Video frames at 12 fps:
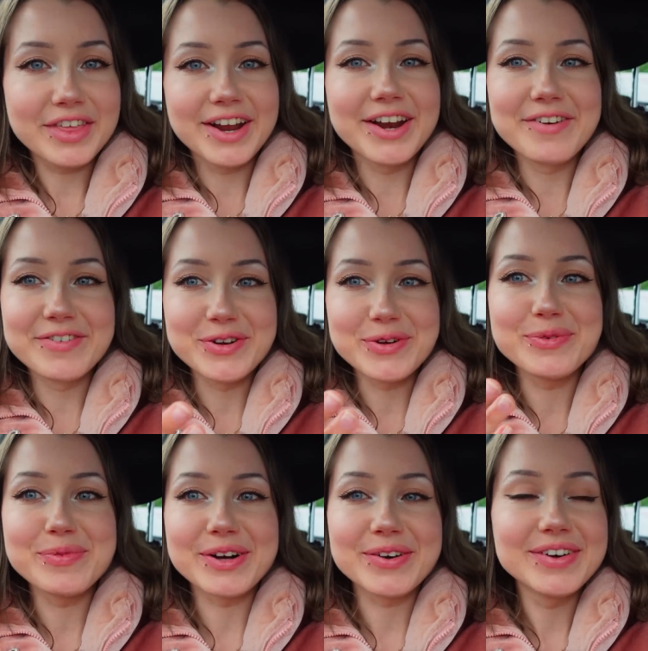that I never knew
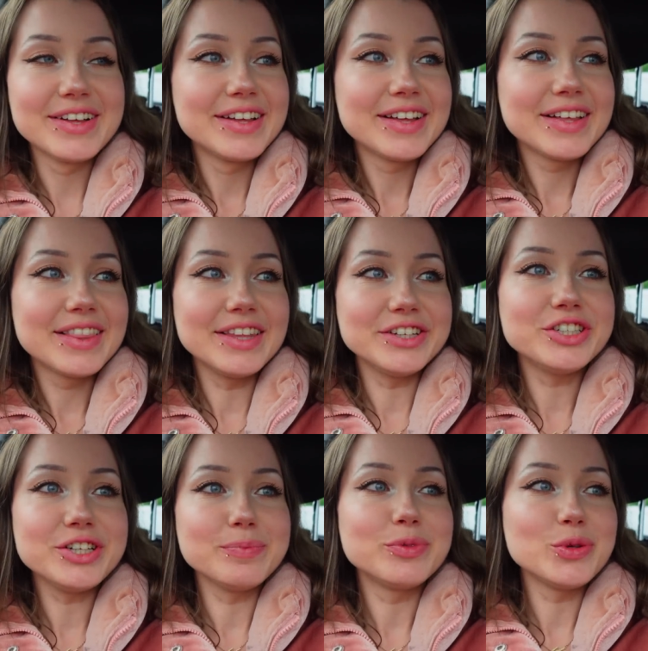about the
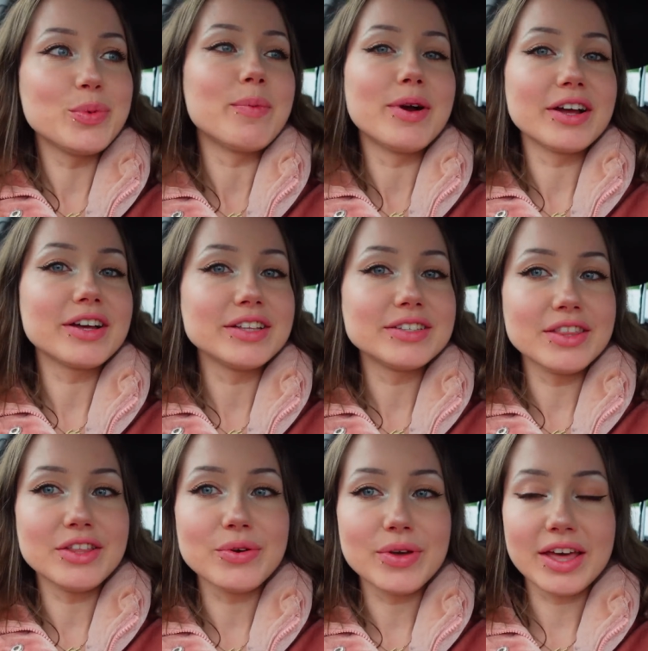cheap supermarkets in
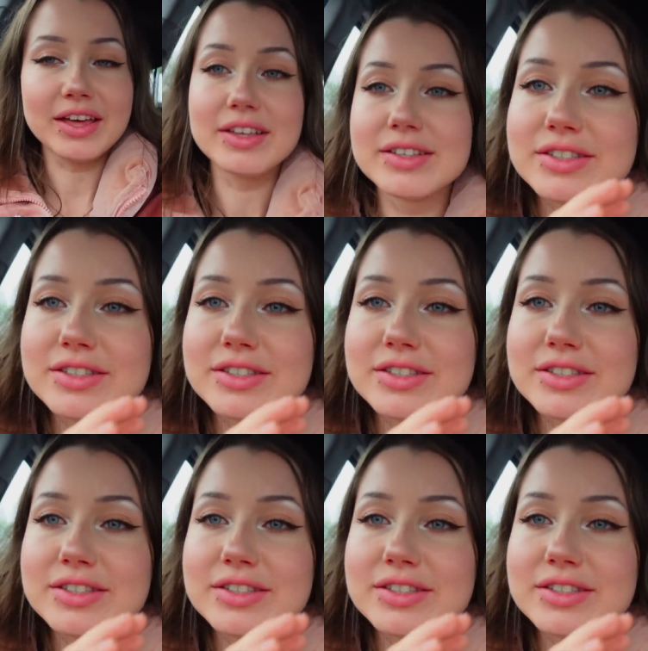the UK.